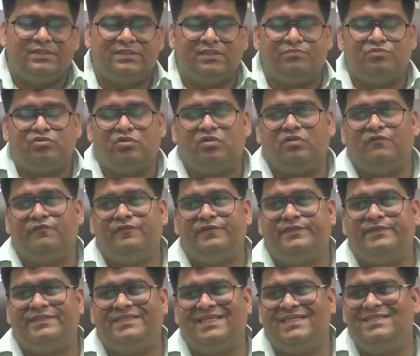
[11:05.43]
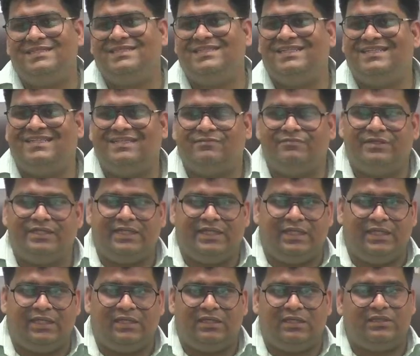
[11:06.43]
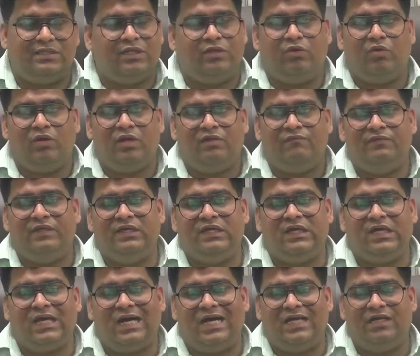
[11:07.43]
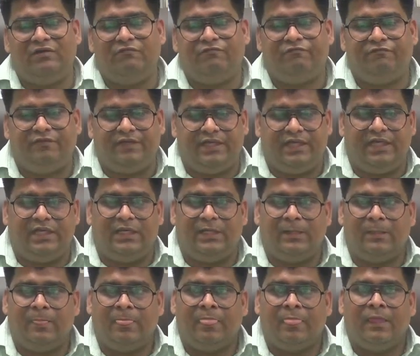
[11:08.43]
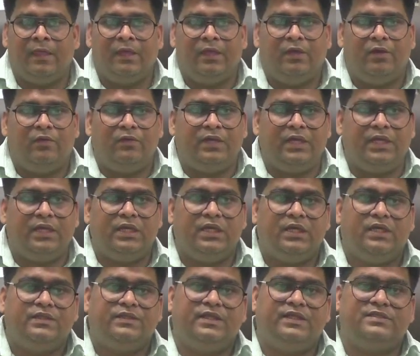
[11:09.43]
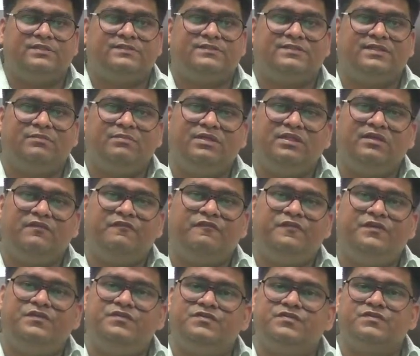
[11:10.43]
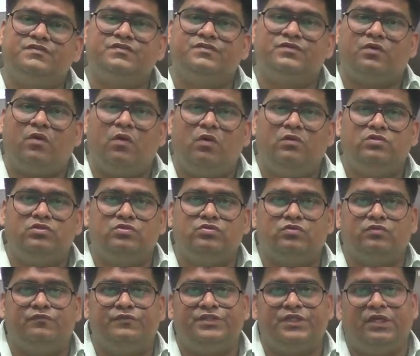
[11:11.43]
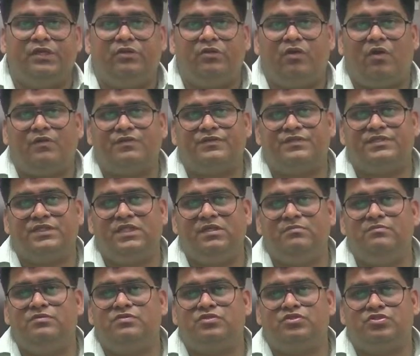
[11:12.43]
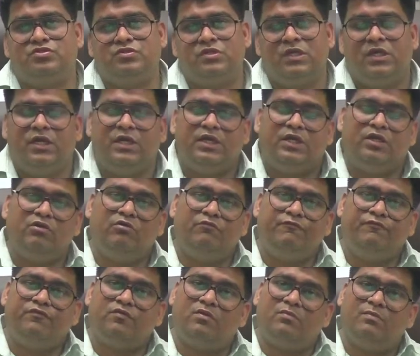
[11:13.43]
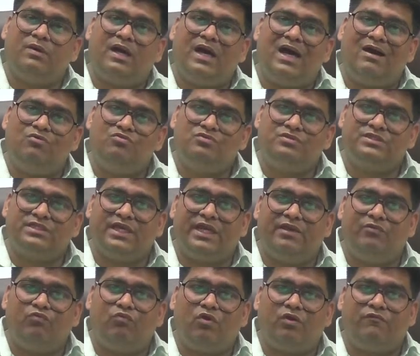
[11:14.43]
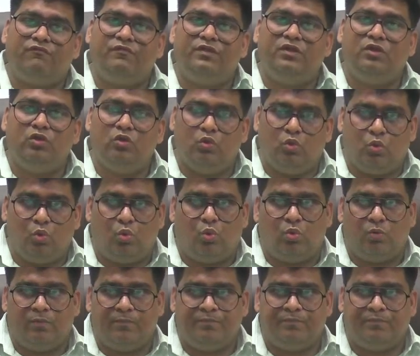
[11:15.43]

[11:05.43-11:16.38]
some sort of a sensitivity. The non-living can't feel. Okay, there are some other features also which are not seen, from outside what we know,